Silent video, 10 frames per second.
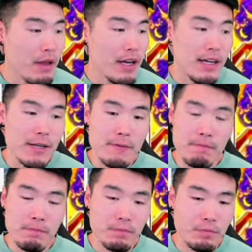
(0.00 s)

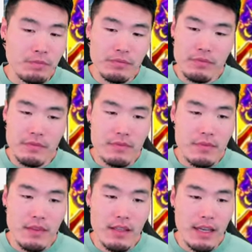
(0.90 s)
Um,
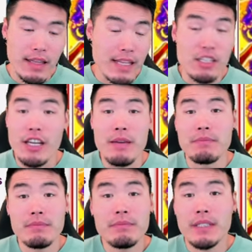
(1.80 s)
and that's a shame
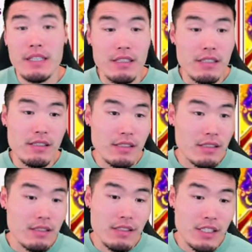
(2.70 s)

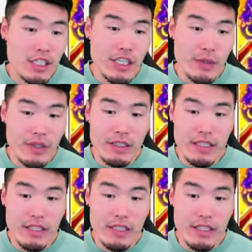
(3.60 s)
because Jiren